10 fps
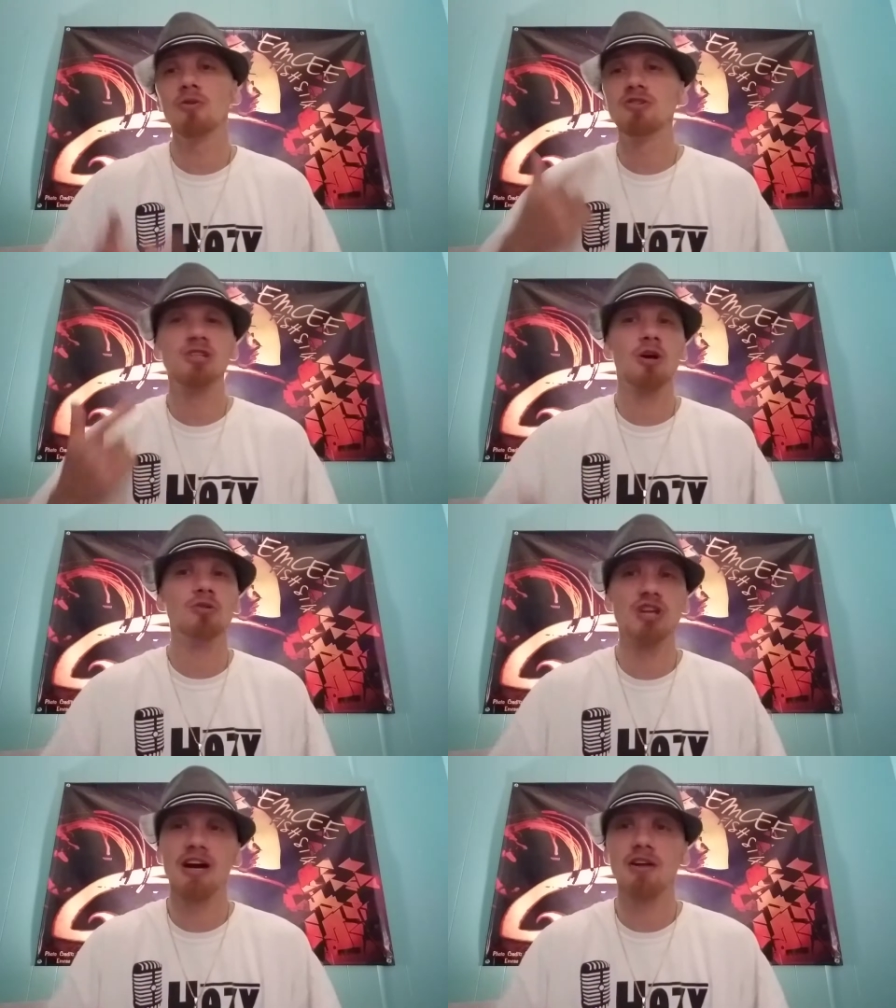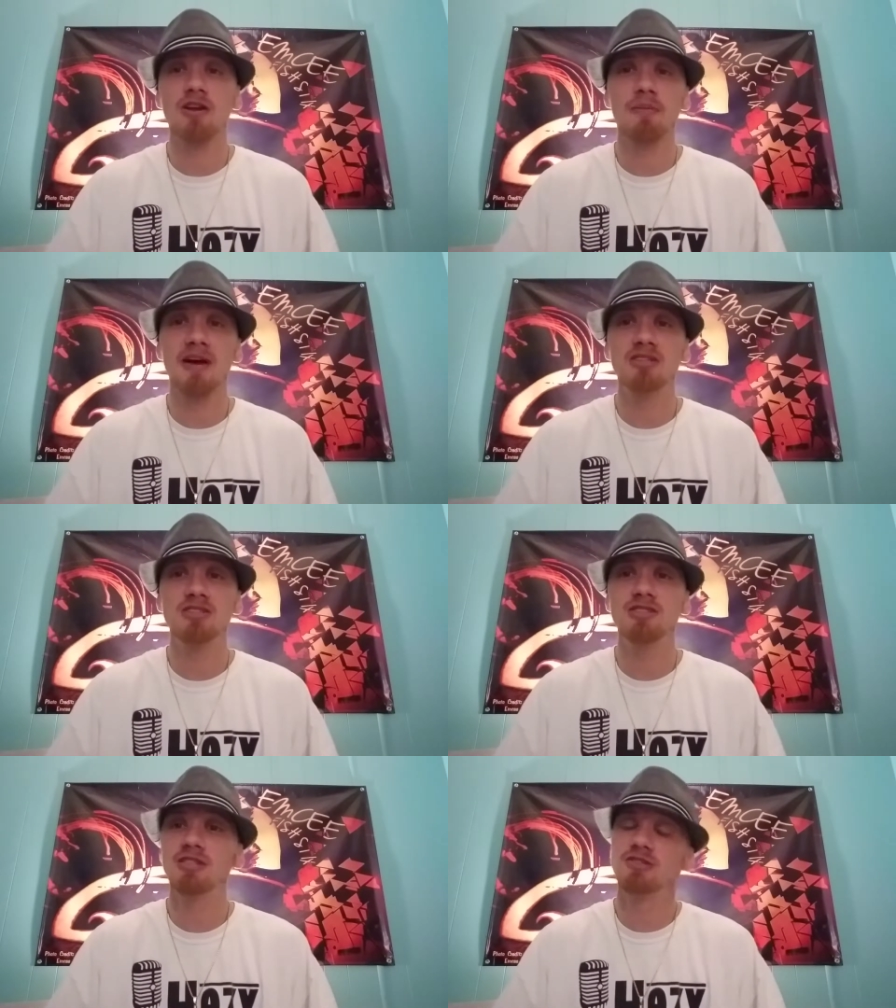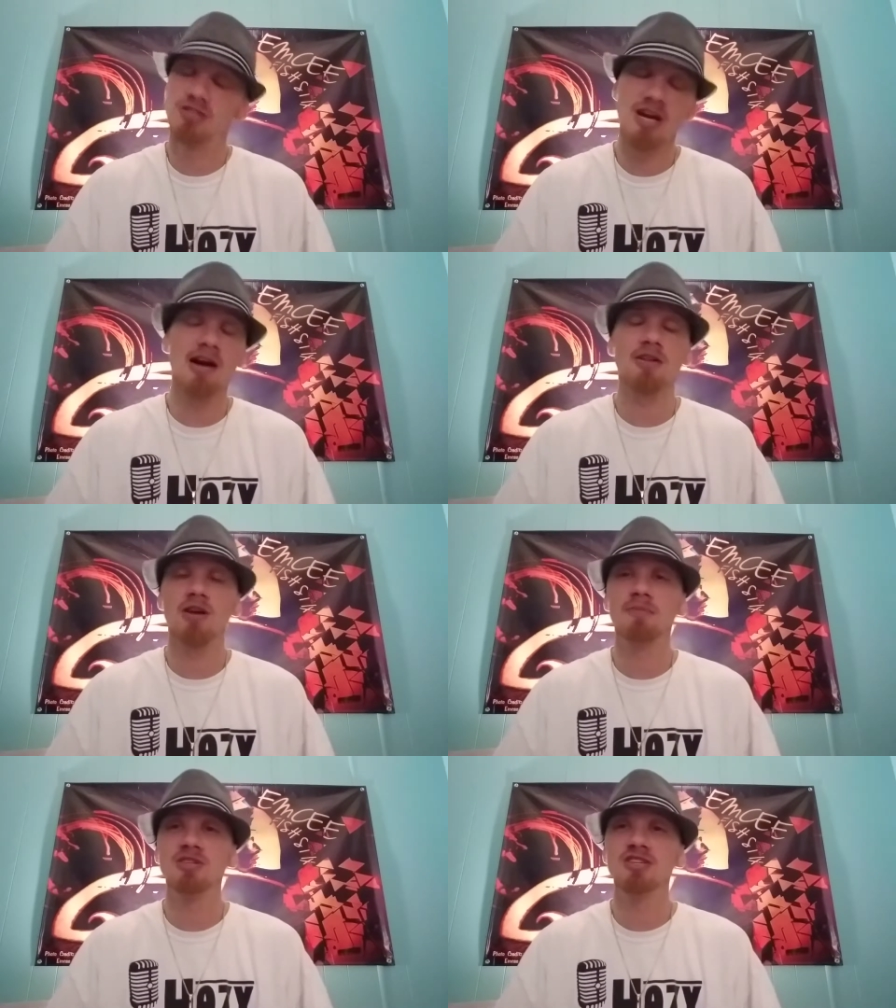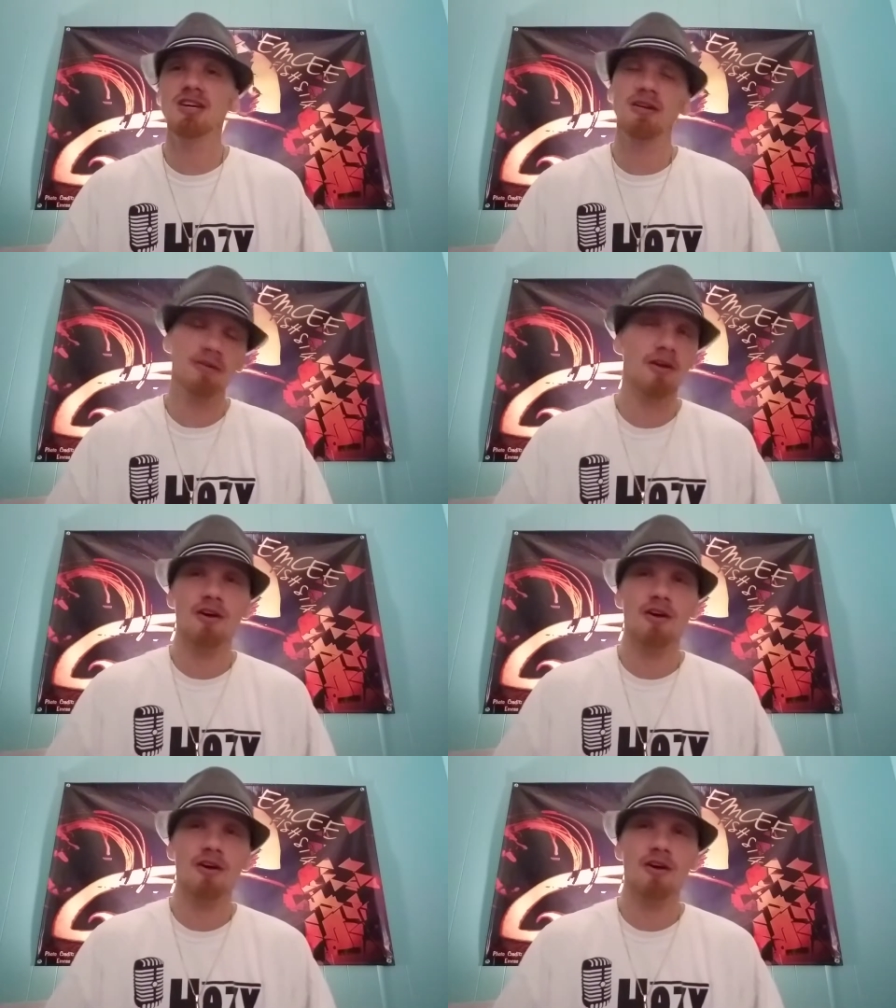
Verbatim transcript: you should go check out their pages and check out their music and